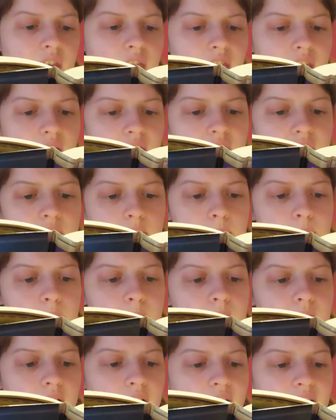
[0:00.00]
that this
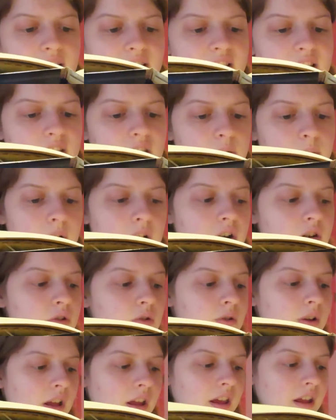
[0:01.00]
place is where you
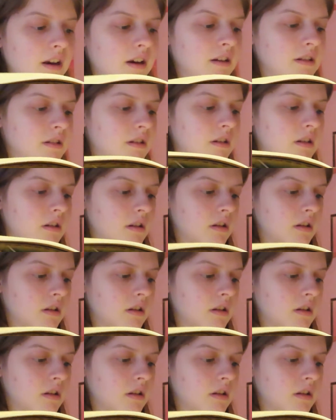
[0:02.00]
can get it.